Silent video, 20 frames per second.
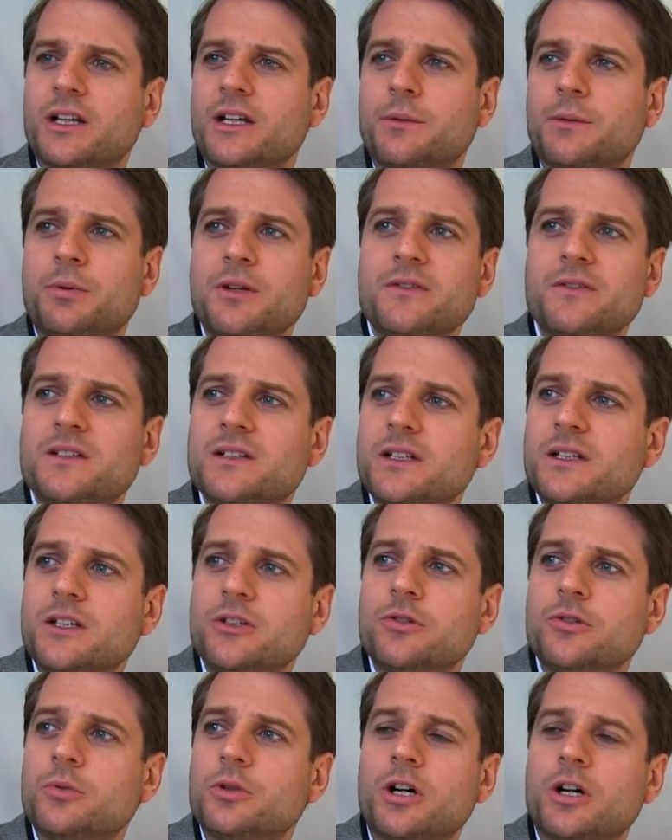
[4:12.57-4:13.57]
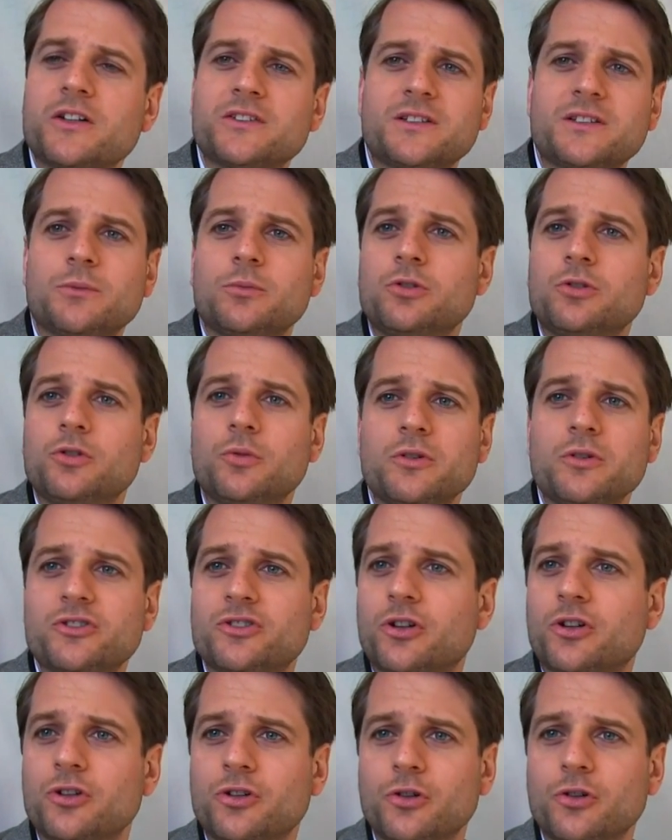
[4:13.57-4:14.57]
like, previously you would ask them, would you want to
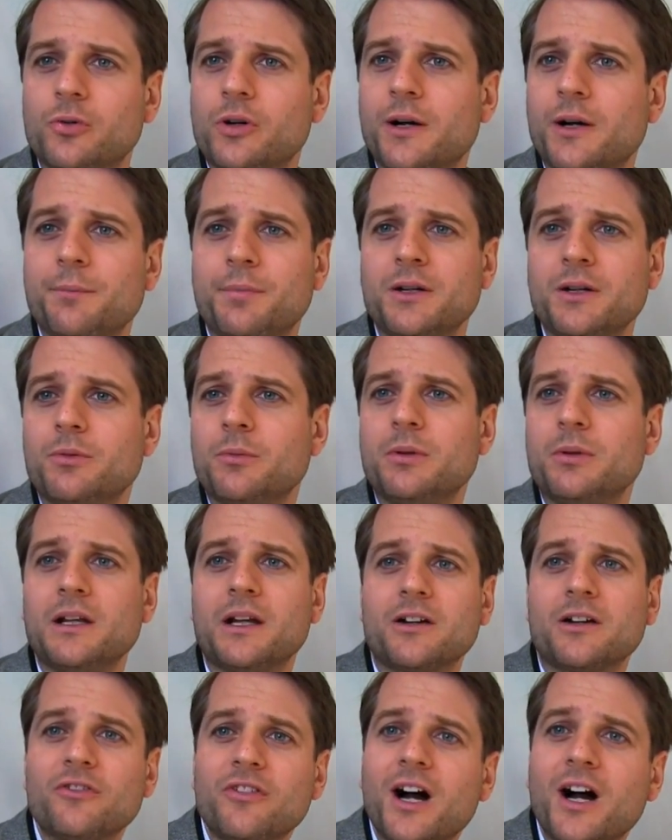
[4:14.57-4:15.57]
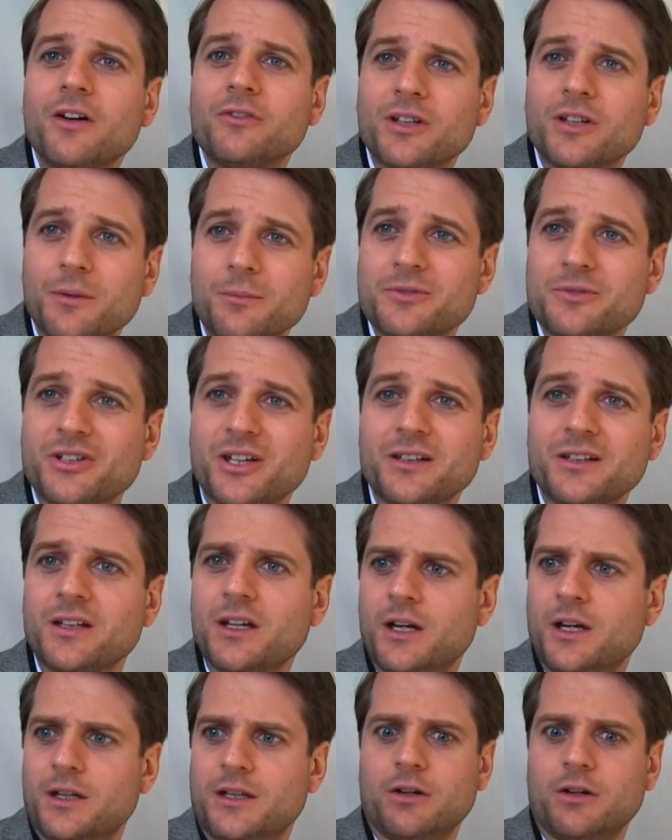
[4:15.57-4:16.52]
start your own company? It would be like five, ten percent.